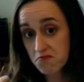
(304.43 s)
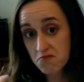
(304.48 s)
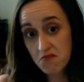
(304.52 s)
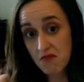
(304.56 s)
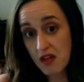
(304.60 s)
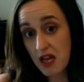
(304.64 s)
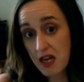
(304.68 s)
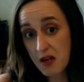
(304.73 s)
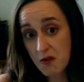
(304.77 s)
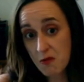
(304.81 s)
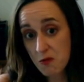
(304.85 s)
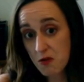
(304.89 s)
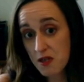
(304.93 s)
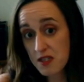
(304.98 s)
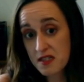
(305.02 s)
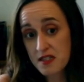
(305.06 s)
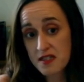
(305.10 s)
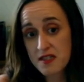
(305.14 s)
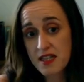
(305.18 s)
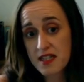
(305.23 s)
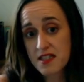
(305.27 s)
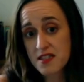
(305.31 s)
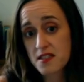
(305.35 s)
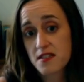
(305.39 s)
and it wasn't
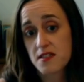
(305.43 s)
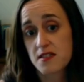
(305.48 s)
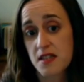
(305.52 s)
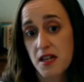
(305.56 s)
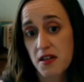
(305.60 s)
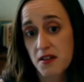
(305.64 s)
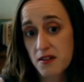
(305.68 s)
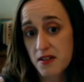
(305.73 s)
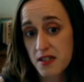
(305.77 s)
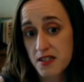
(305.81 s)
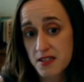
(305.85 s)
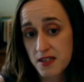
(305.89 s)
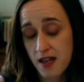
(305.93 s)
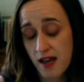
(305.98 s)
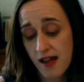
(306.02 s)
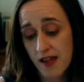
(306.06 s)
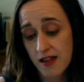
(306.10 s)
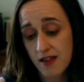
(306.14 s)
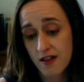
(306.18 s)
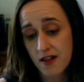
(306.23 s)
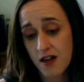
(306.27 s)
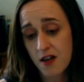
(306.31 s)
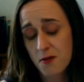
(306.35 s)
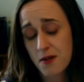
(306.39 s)
necessarily
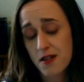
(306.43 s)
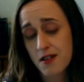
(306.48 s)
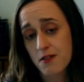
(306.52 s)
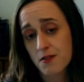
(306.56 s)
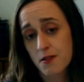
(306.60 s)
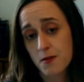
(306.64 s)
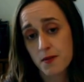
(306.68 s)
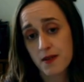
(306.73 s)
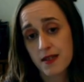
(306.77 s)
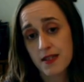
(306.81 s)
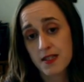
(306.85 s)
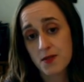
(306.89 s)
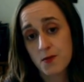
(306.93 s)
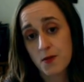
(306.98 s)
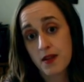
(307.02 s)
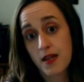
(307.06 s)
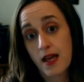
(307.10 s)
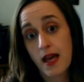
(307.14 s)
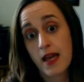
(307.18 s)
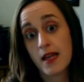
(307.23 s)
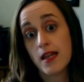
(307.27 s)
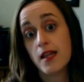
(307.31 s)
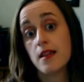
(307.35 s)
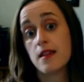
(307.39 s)
Tylenol, we could replace it with
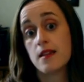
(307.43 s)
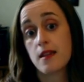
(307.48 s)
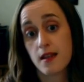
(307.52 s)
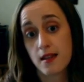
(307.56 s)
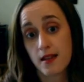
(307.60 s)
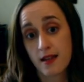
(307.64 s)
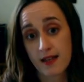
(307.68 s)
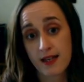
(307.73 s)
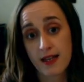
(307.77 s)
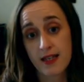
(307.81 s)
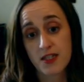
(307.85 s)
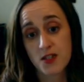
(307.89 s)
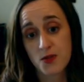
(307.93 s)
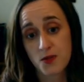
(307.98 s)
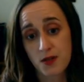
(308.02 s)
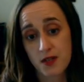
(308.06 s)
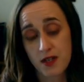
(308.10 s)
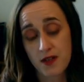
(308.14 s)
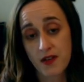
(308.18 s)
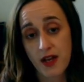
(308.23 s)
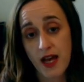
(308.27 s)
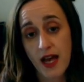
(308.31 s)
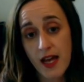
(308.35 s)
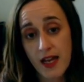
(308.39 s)
anything that gets rid of
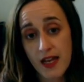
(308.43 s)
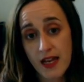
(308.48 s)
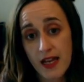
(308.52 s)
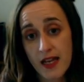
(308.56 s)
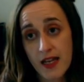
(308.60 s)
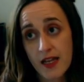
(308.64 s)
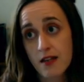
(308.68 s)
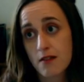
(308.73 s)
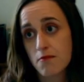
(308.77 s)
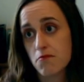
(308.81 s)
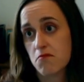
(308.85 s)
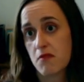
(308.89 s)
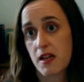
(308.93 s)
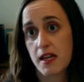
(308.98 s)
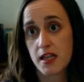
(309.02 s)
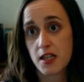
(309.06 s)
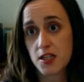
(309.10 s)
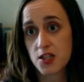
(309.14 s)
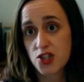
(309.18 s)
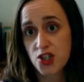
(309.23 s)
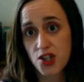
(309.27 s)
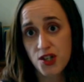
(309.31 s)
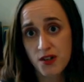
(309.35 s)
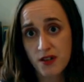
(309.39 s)
a headache, like a
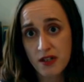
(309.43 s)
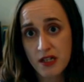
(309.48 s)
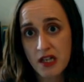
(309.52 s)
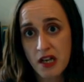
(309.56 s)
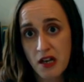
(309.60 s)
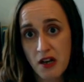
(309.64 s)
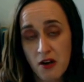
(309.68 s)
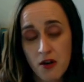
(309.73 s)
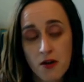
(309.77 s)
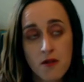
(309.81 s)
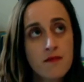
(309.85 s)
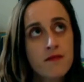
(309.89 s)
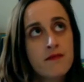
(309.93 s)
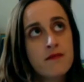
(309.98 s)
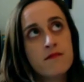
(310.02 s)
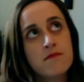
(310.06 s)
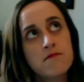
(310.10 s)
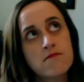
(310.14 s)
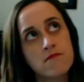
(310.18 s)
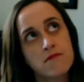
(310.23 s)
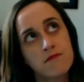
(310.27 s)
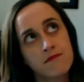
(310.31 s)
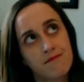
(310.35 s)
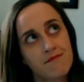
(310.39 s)
Cheerio.
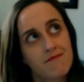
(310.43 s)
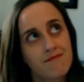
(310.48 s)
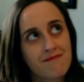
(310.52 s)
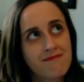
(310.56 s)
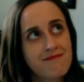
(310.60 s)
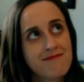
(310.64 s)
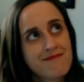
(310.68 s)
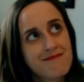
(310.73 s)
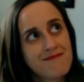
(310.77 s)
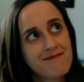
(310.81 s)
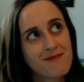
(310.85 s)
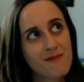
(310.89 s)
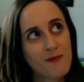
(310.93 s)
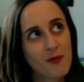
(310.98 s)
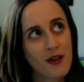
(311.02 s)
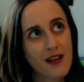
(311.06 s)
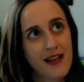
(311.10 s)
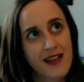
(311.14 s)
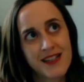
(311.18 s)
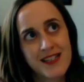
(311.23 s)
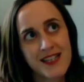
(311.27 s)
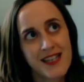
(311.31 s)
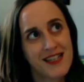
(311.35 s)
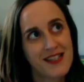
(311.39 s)
Would I
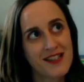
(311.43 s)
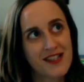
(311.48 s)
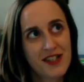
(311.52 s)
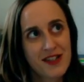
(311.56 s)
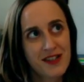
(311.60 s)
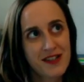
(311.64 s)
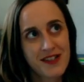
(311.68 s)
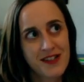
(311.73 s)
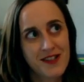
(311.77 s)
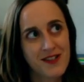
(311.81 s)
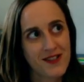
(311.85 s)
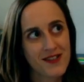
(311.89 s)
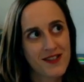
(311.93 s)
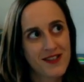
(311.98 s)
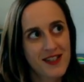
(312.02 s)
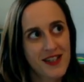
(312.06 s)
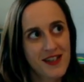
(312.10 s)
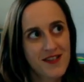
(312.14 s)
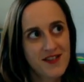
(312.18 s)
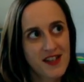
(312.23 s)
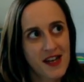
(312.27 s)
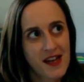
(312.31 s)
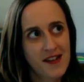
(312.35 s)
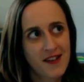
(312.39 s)
take Cheerios instead
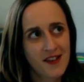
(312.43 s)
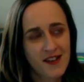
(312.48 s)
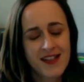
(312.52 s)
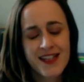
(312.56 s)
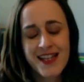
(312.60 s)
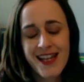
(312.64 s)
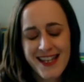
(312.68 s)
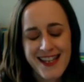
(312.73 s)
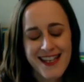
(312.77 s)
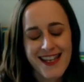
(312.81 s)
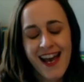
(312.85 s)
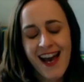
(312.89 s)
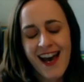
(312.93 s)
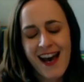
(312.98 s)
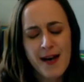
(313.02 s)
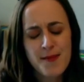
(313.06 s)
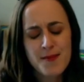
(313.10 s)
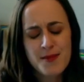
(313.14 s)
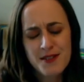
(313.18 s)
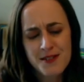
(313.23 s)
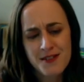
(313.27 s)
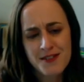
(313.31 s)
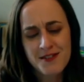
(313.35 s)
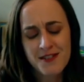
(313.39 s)
of Tylenol? Like, yeah,
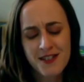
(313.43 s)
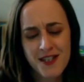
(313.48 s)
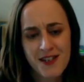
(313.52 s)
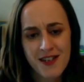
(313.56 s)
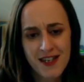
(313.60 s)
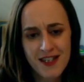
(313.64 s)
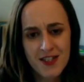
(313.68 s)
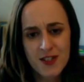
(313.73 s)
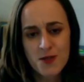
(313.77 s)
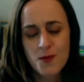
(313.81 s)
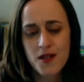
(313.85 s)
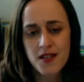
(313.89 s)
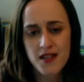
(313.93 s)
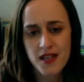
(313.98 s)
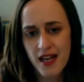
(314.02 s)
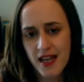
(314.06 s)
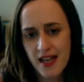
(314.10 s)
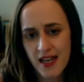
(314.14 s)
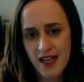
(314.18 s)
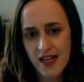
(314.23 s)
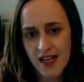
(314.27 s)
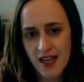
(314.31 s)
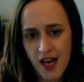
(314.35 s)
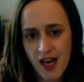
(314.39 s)
absolutely. I just want the
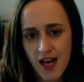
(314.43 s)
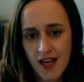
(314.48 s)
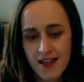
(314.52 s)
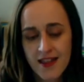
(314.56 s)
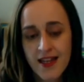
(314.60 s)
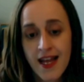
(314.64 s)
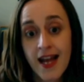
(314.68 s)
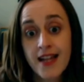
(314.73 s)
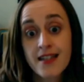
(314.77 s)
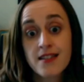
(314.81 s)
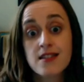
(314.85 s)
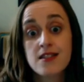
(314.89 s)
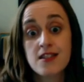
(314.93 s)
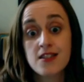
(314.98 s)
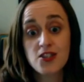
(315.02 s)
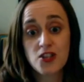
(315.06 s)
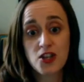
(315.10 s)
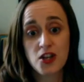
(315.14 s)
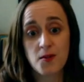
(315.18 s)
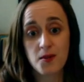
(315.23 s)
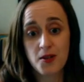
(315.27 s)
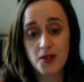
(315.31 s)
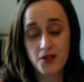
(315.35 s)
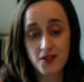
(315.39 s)
headache gone. That's the
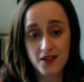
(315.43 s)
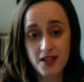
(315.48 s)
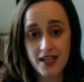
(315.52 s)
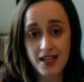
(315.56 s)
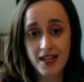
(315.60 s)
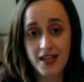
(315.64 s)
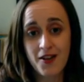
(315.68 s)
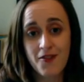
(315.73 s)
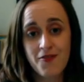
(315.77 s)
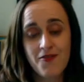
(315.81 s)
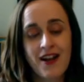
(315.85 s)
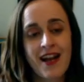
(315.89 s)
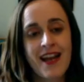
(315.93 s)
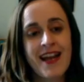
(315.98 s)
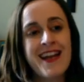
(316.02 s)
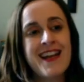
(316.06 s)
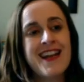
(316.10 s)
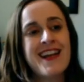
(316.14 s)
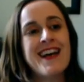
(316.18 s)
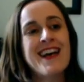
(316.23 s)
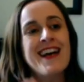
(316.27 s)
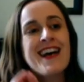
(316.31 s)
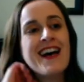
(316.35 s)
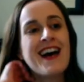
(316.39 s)
terminal thing, right?
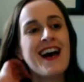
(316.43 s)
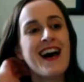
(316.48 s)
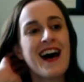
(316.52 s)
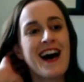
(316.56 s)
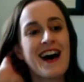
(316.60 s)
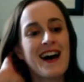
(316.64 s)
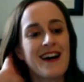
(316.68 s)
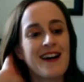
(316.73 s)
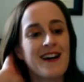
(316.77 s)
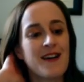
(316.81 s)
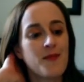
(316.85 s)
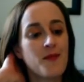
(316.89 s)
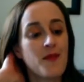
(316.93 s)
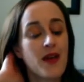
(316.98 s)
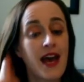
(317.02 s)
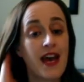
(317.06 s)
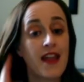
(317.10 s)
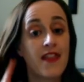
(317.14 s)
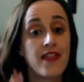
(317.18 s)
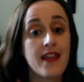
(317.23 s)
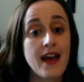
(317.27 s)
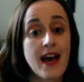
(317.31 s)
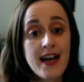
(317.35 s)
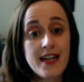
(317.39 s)
Um,
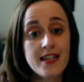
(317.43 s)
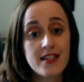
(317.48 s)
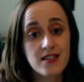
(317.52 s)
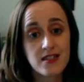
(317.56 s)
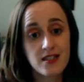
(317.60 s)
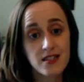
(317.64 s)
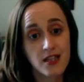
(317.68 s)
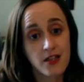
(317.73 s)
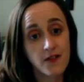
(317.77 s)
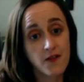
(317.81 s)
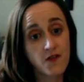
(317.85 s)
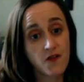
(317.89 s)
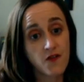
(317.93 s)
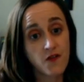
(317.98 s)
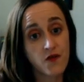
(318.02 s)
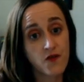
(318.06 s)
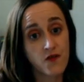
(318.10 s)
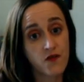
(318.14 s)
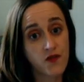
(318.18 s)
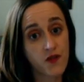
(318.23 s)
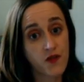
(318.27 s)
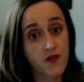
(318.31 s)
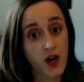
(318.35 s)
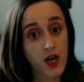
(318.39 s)
and that's the
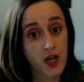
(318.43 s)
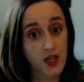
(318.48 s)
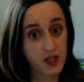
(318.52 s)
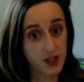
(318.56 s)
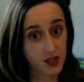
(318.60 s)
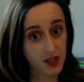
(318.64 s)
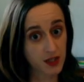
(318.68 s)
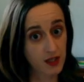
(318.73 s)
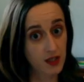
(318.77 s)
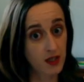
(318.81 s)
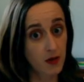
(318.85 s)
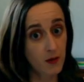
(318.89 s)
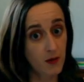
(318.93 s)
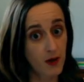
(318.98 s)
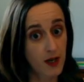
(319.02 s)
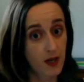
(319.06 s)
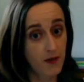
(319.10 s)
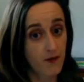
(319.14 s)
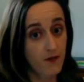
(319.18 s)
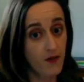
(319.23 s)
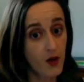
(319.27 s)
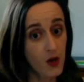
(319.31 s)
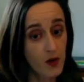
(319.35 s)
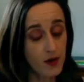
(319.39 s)
function you want
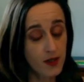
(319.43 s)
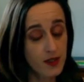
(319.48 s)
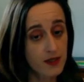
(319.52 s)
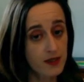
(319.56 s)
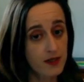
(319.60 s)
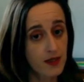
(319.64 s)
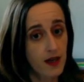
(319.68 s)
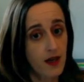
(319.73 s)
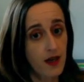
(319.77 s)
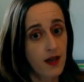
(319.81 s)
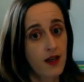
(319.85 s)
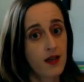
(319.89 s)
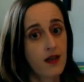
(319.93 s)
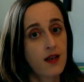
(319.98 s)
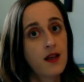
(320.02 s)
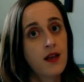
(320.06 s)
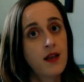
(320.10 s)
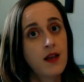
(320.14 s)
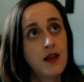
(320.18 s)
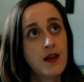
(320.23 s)
to focus on